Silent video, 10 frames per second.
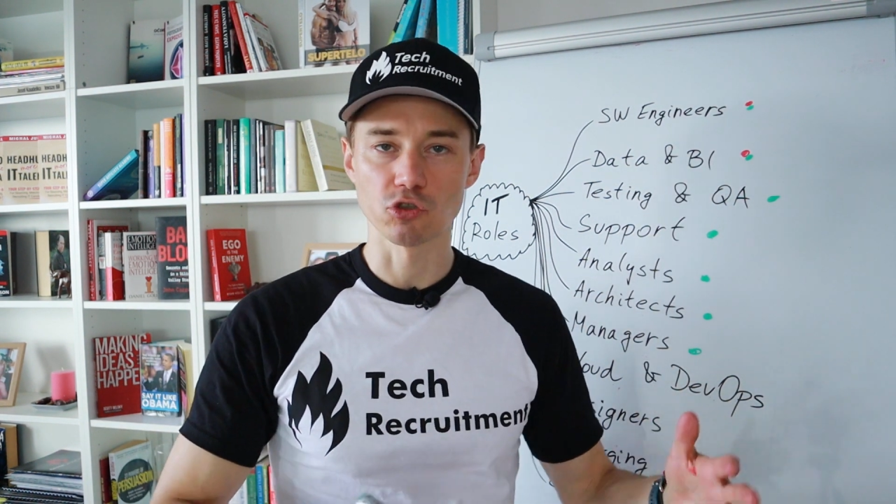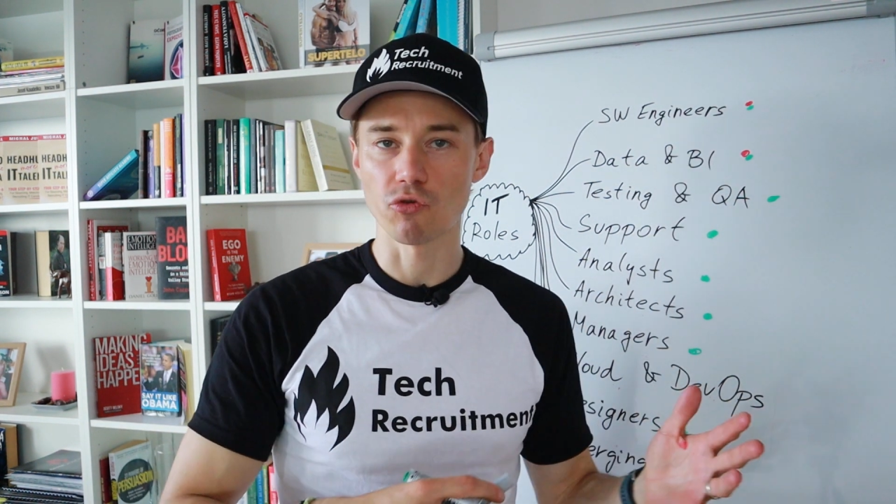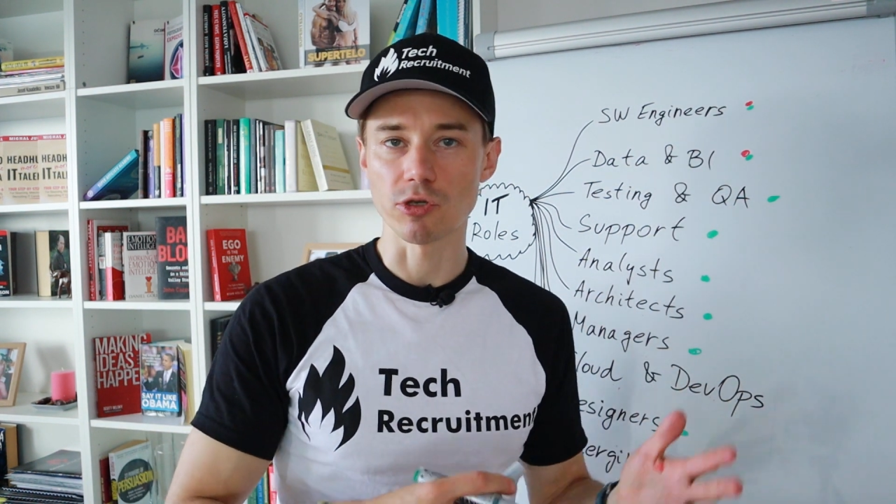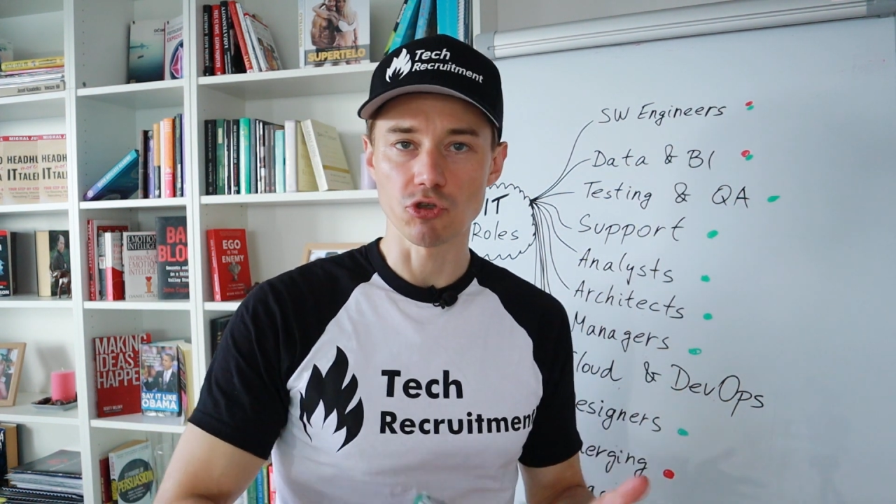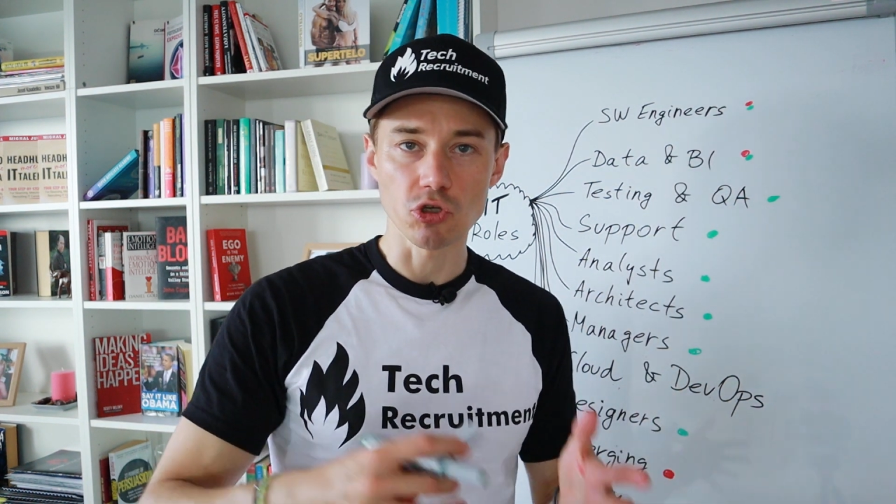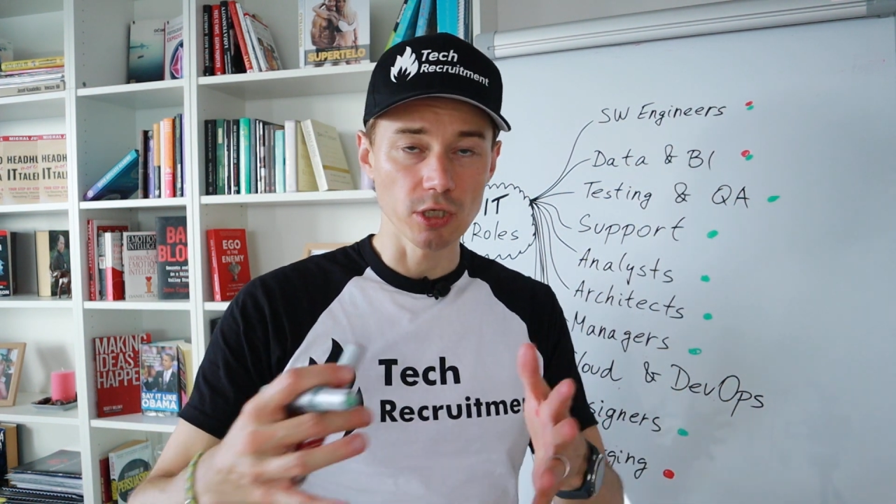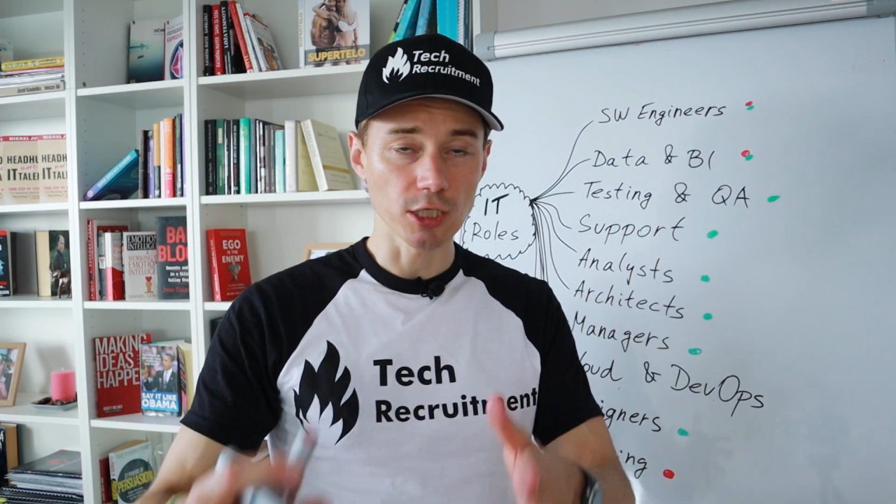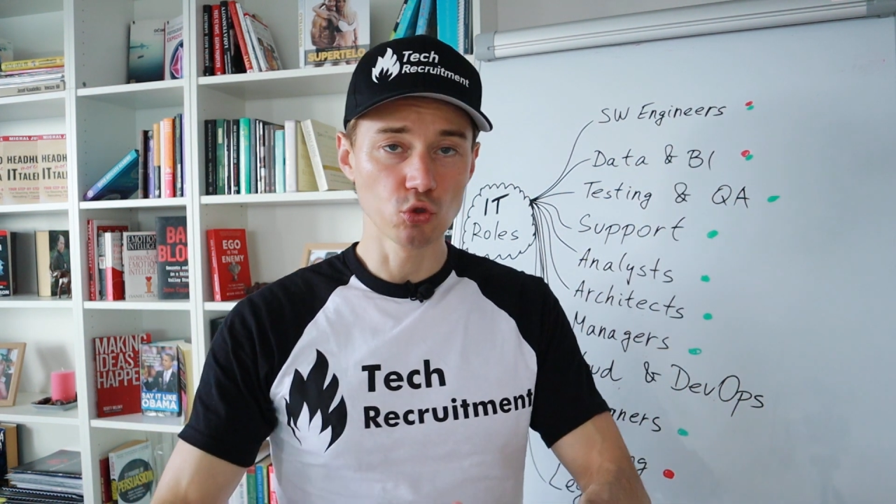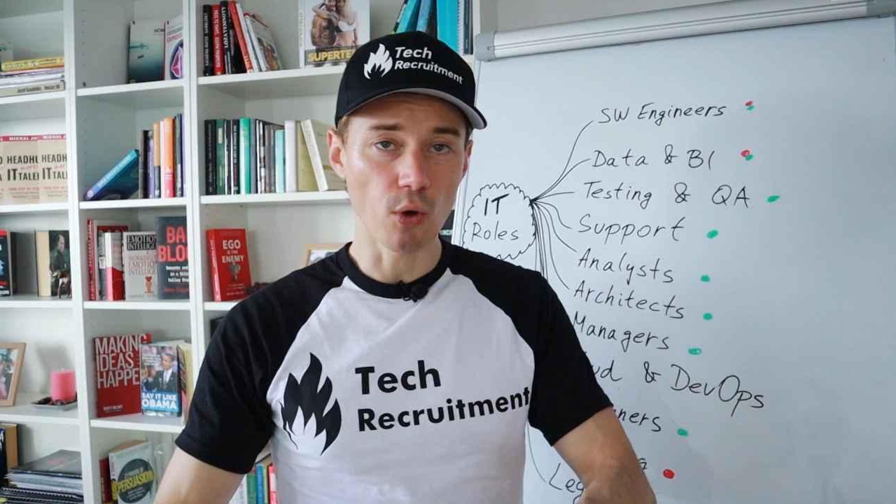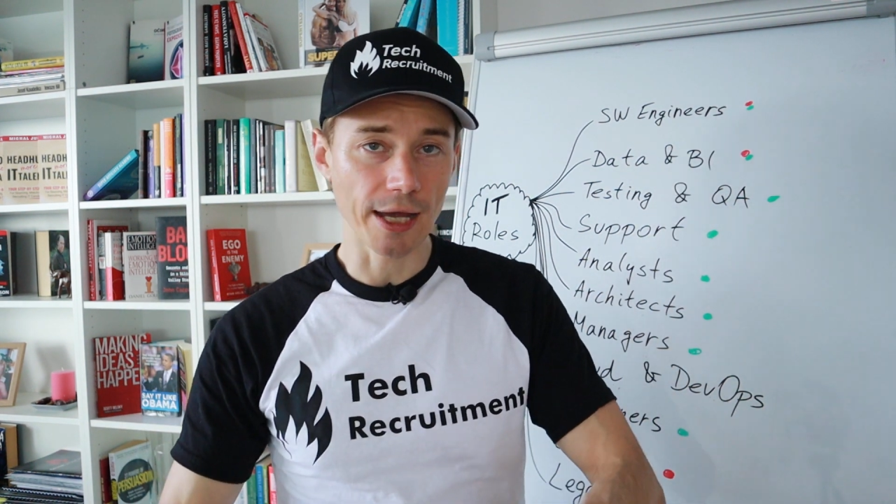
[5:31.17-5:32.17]

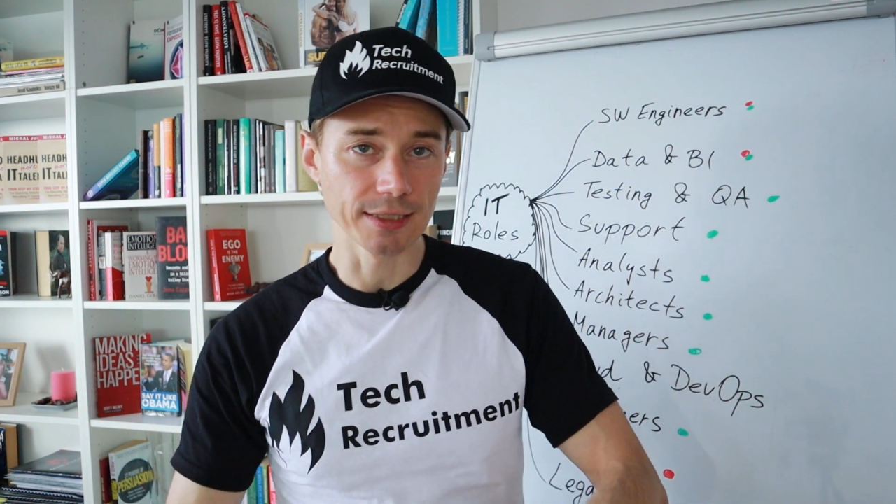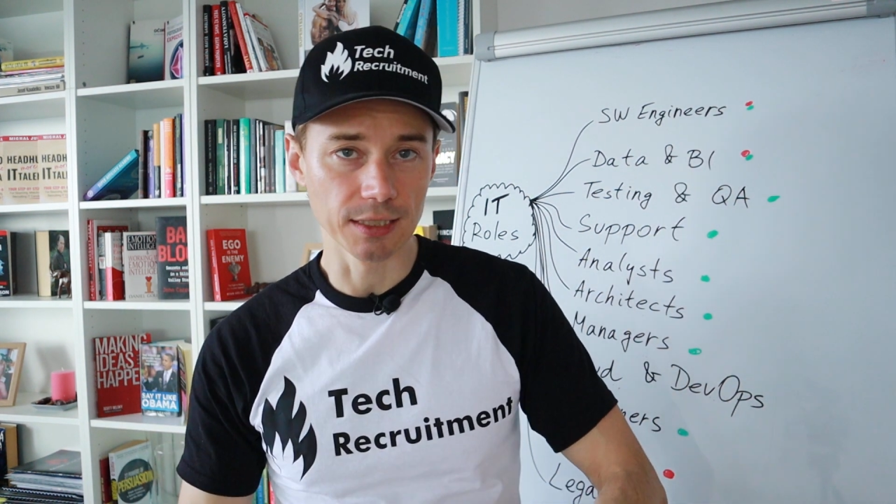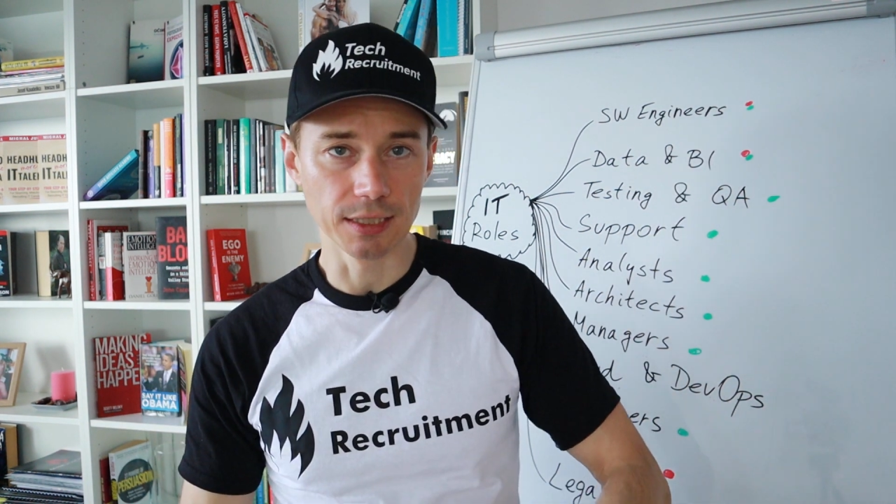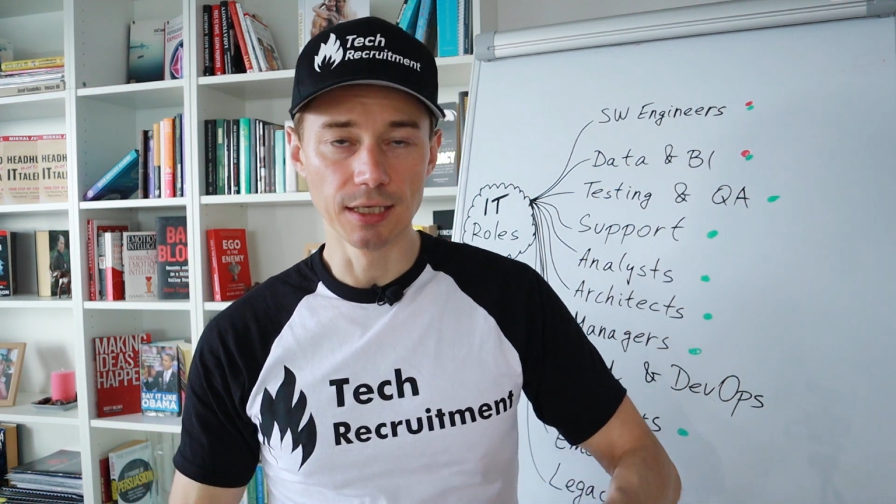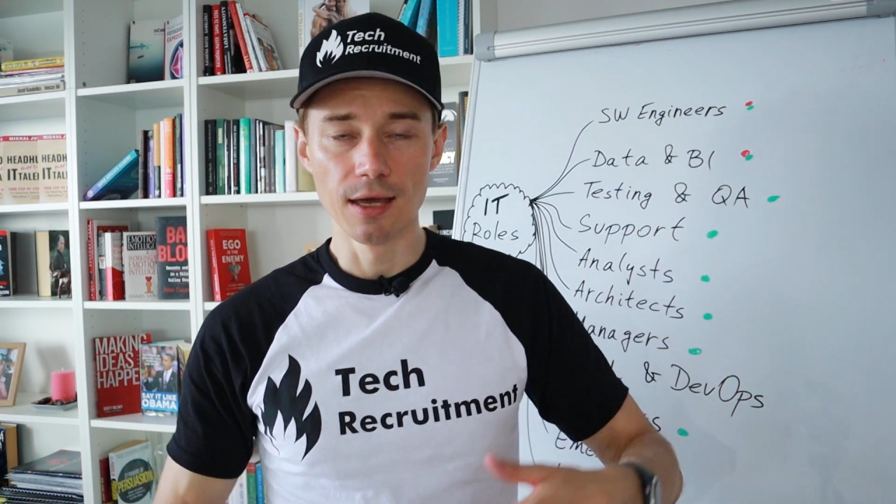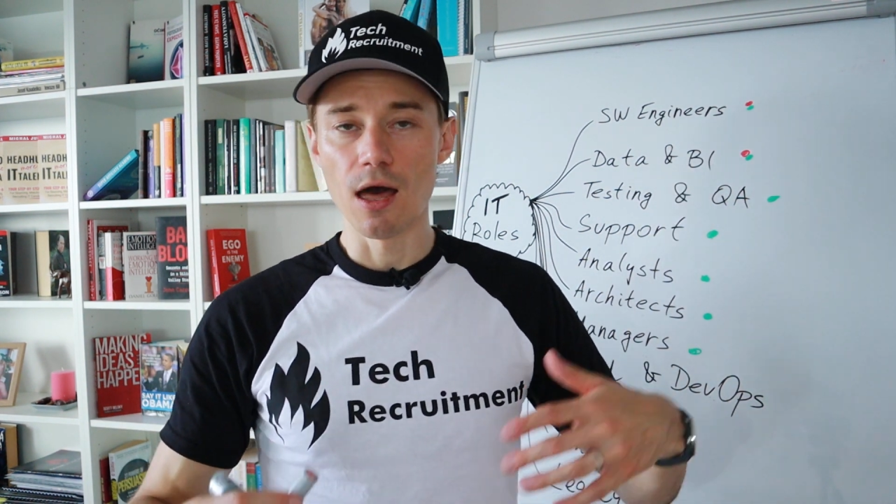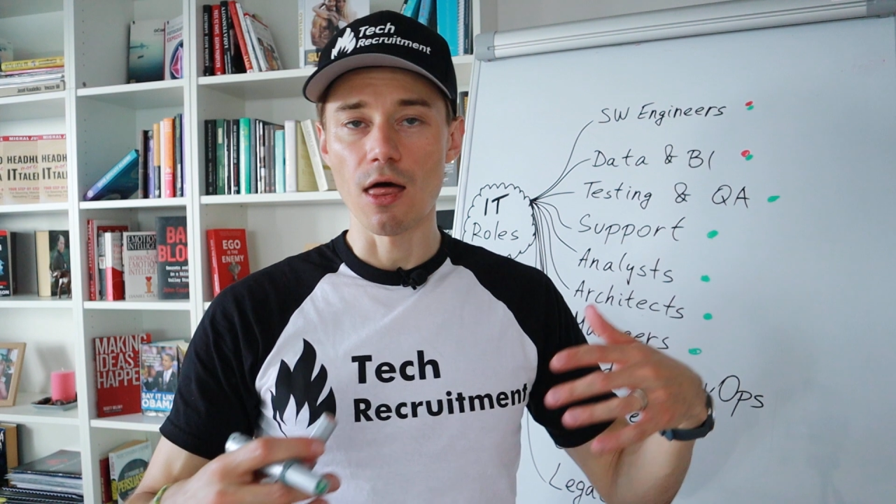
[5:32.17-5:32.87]
transitioning to IT,